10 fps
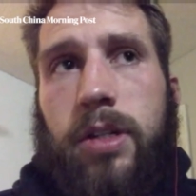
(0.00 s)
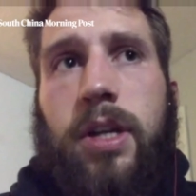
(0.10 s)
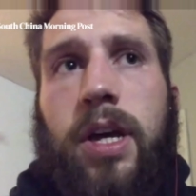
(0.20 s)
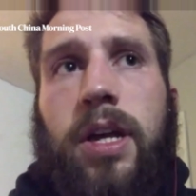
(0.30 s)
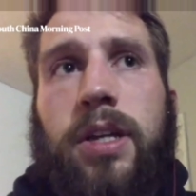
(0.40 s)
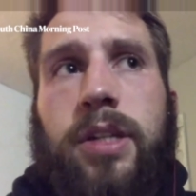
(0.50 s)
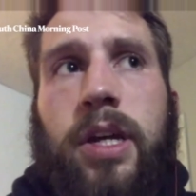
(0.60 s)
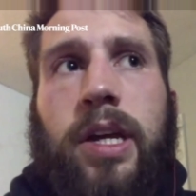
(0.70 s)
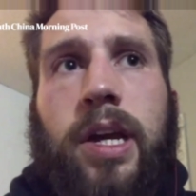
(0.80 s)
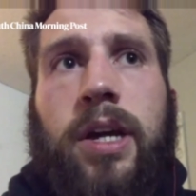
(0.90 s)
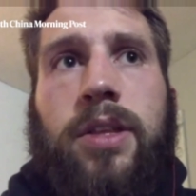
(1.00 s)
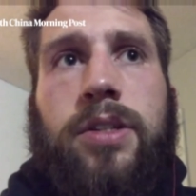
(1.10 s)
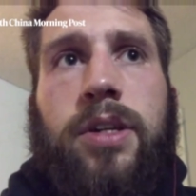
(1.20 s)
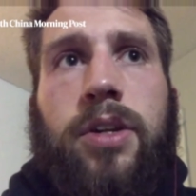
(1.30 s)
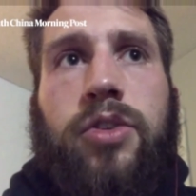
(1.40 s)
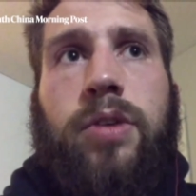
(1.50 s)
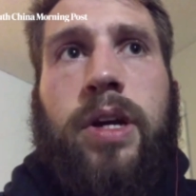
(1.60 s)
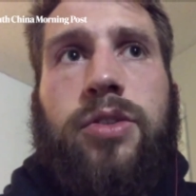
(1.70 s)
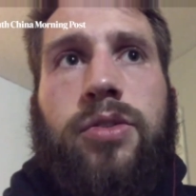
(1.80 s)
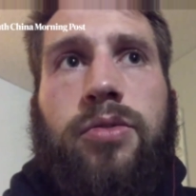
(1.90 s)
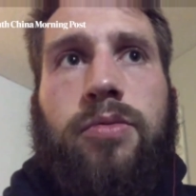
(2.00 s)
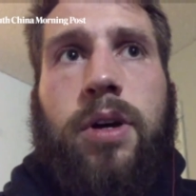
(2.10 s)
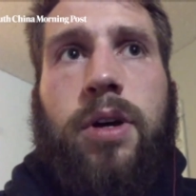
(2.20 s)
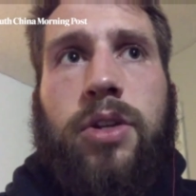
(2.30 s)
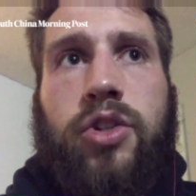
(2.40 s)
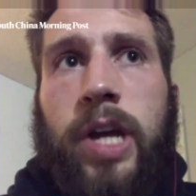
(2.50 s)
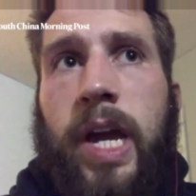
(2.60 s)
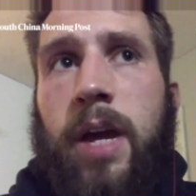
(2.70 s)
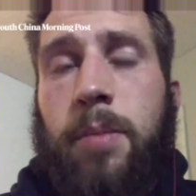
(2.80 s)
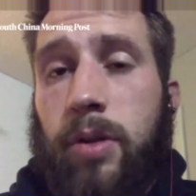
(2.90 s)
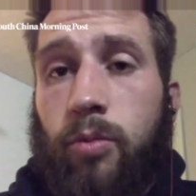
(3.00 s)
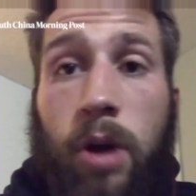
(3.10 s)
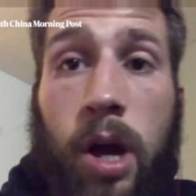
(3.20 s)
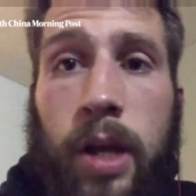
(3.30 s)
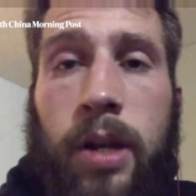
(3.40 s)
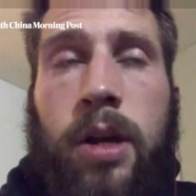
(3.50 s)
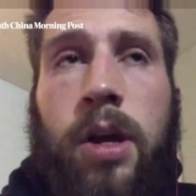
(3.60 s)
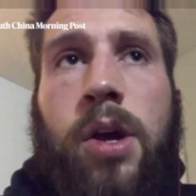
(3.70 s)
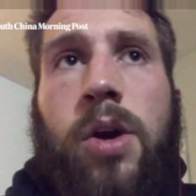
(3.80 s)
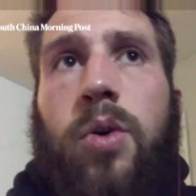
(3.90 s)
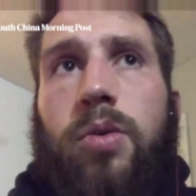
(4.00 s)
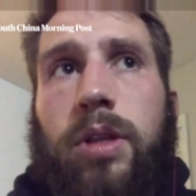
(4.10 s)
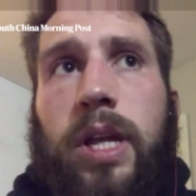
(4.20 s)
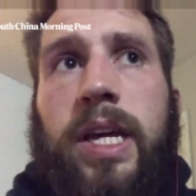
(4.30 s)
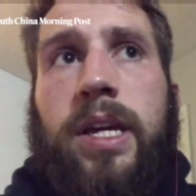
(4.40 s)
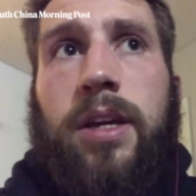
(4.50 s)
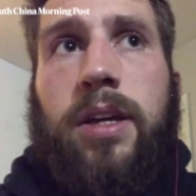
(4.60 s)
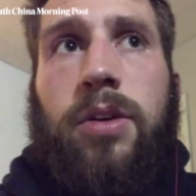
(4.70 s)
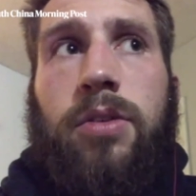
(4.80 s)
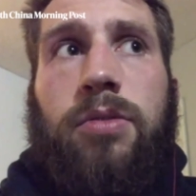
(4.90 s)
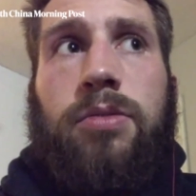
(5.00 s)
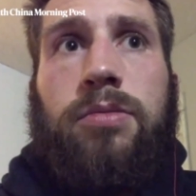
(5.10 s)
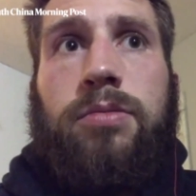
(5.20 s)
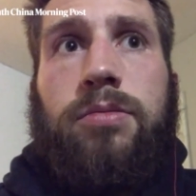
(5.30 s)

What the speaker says: He's not a guy that's going to try to jab and run or leg kick you